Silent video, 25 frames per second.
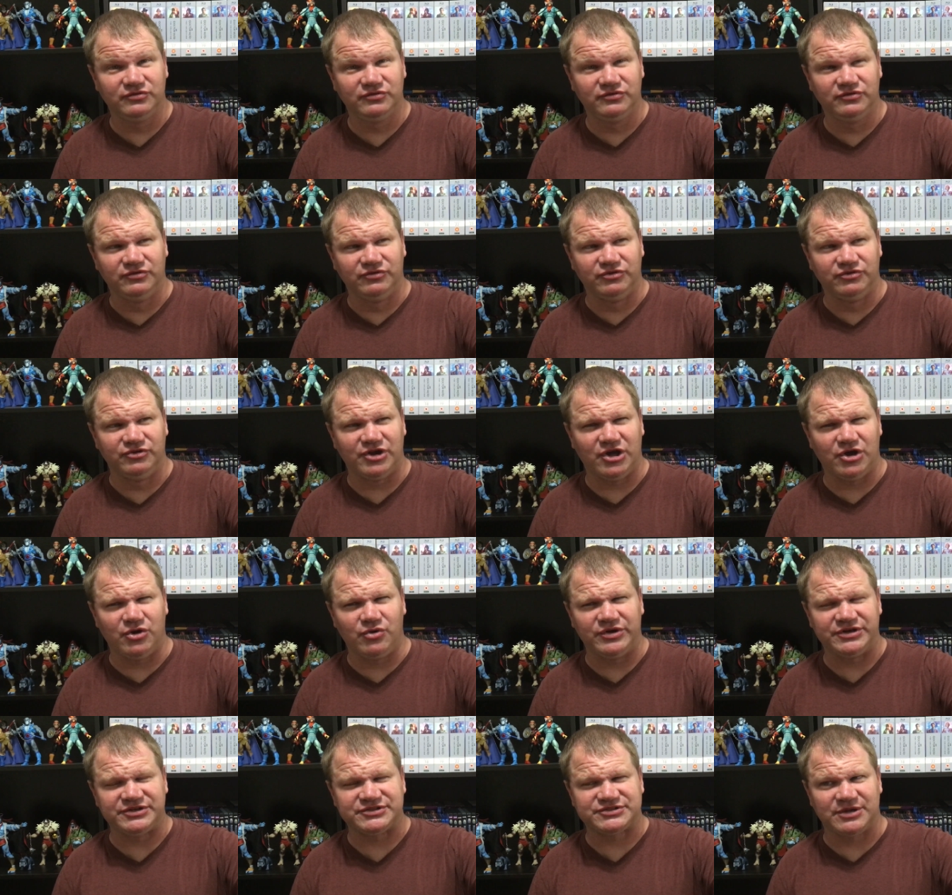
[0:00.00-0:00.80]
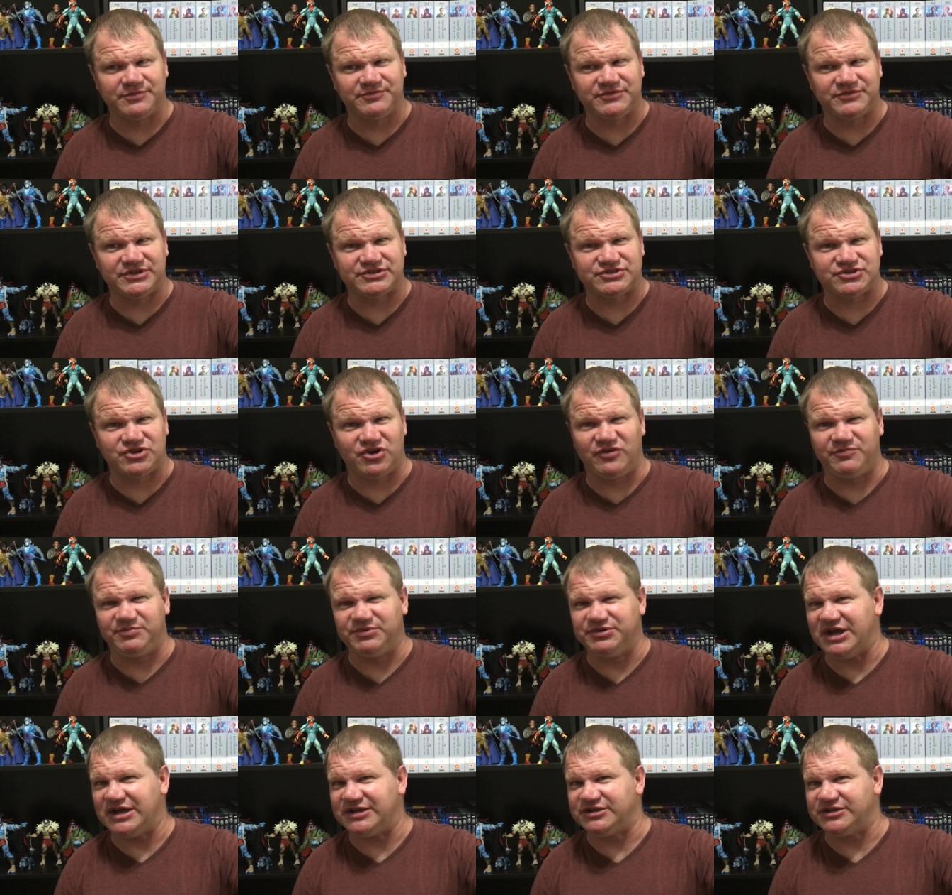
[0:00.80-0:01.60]
knowing something's off
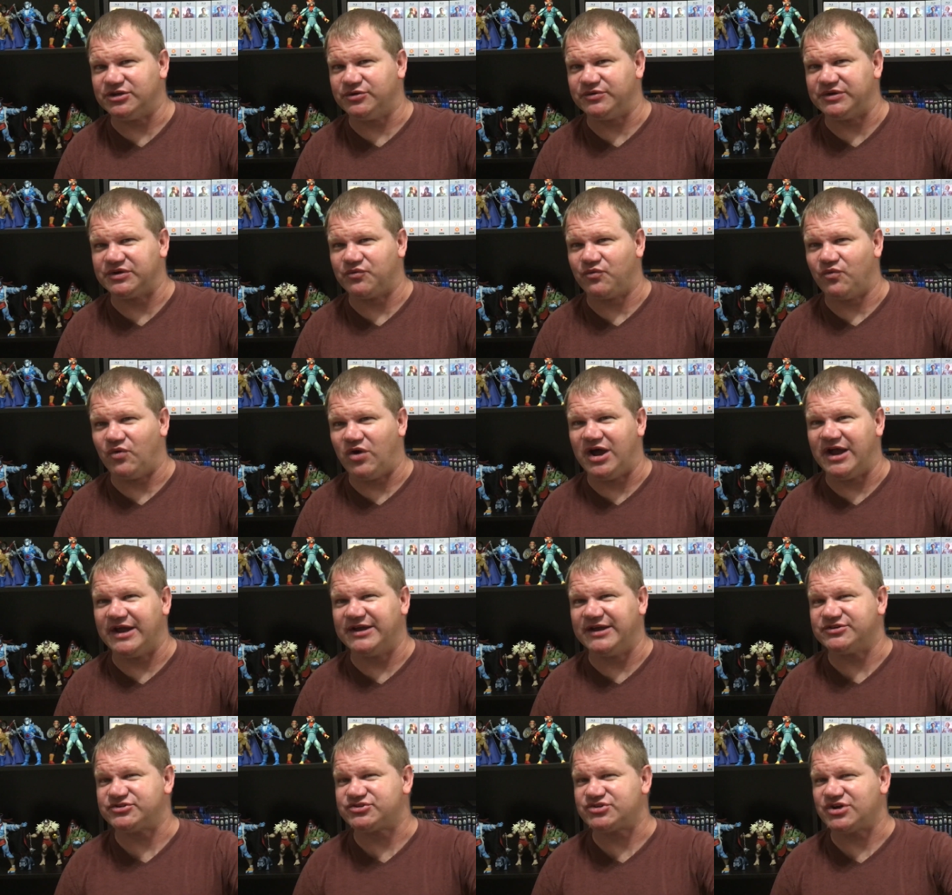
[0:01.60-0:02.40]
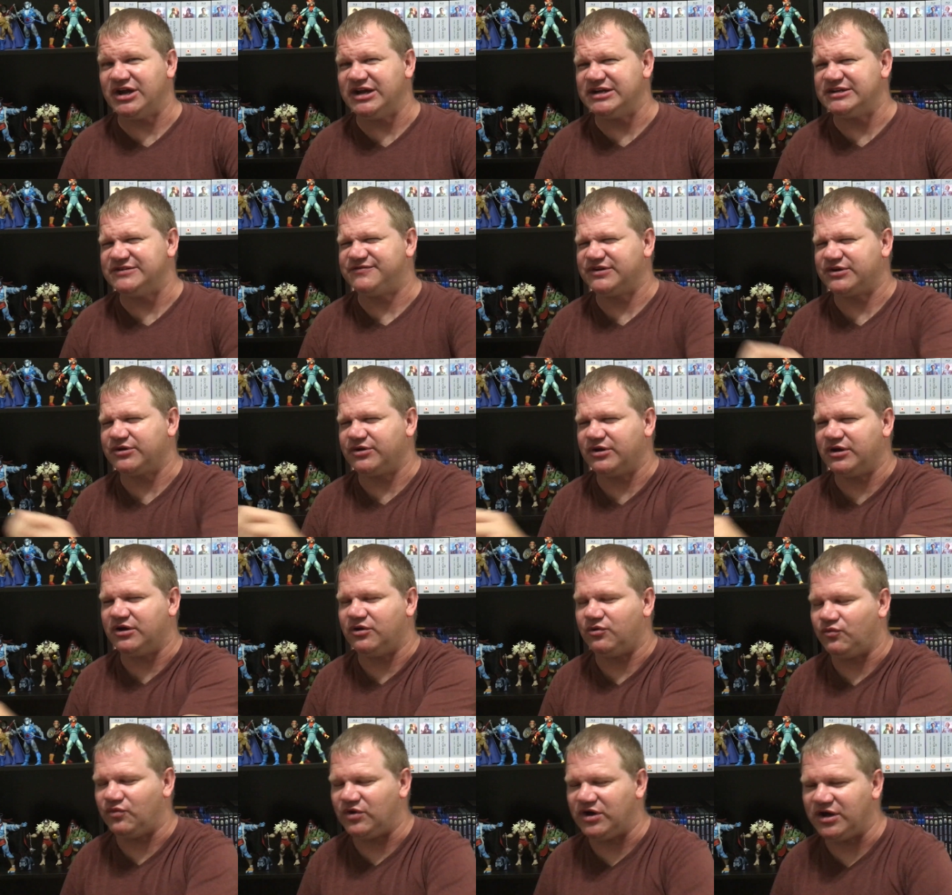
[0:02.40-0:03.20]
but not knowing why and trying to figure
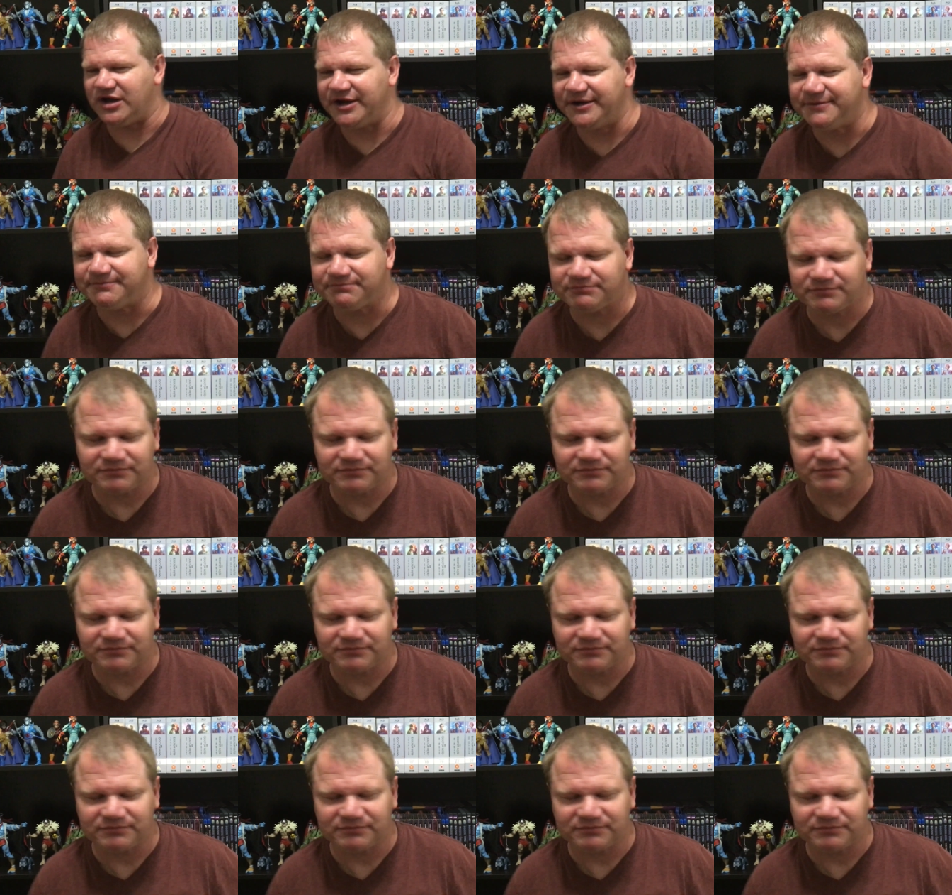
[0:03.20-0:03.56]
out why.